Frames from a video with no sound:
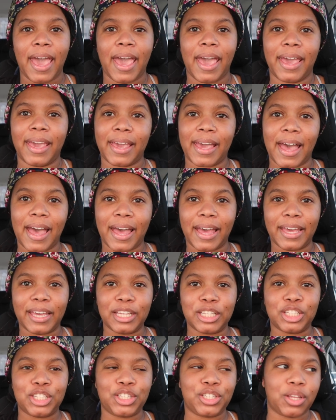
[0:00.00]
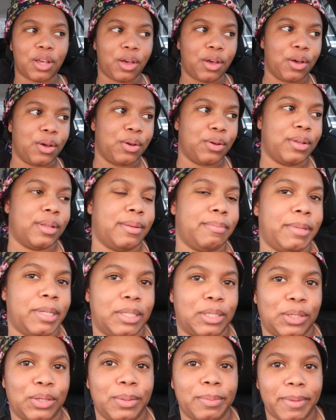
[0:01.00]
Hey guys, so let me
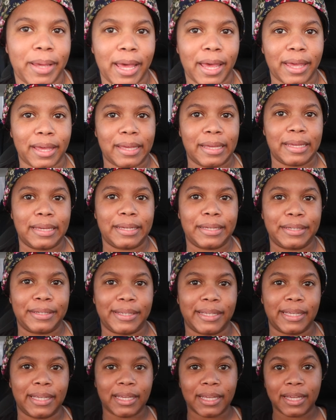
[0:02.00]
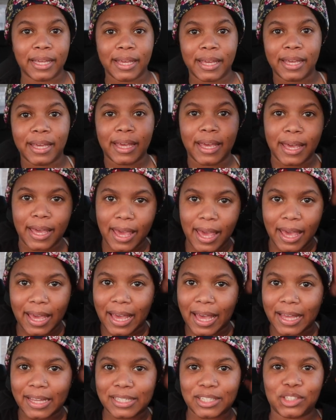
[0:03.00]
scoot back. Hey
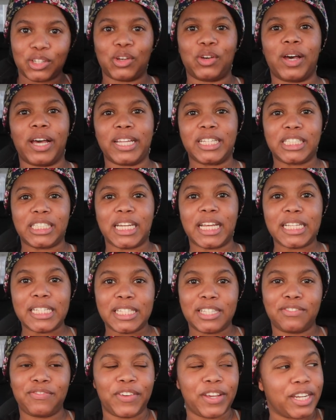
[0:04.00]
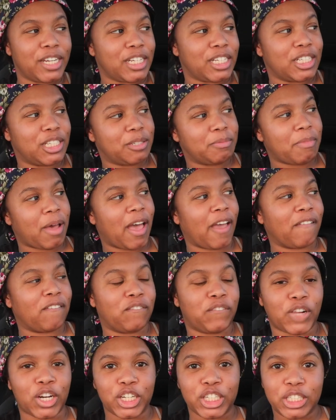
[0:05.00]
guys, so I just finished my
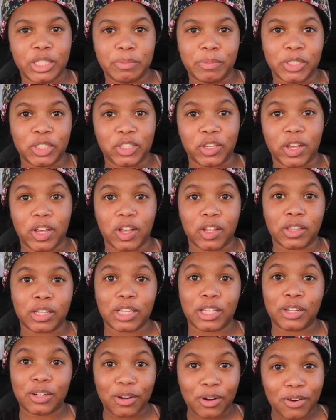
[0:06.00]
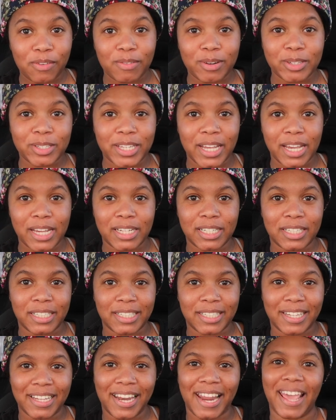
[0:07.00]
first mental health clinical
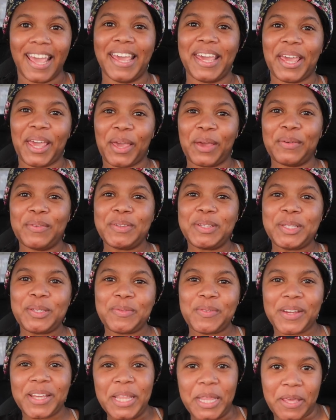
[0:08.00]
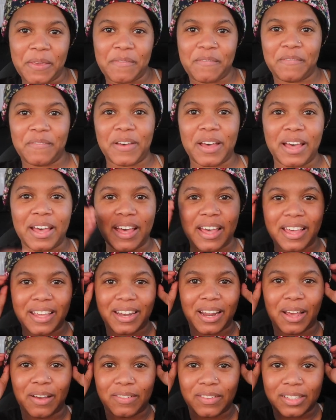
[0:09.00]
rotation. It was really
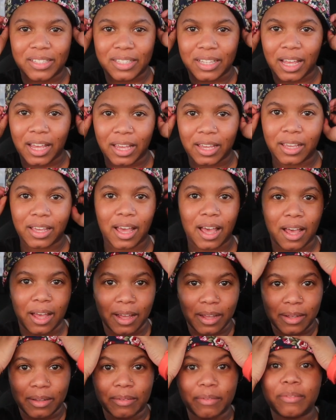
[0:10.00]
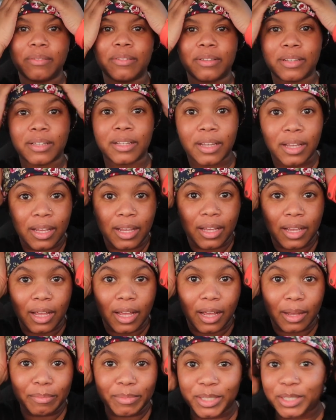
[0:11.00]
fun. I was like, um,
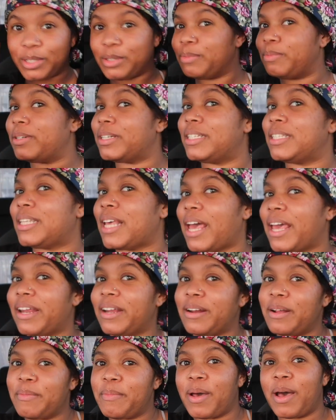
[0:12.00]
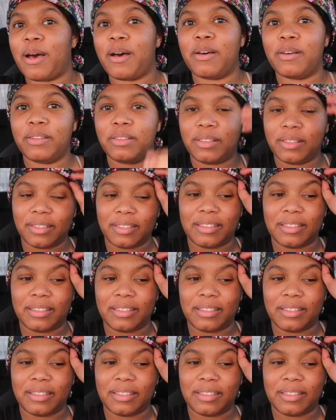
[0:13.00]
I'm super excited about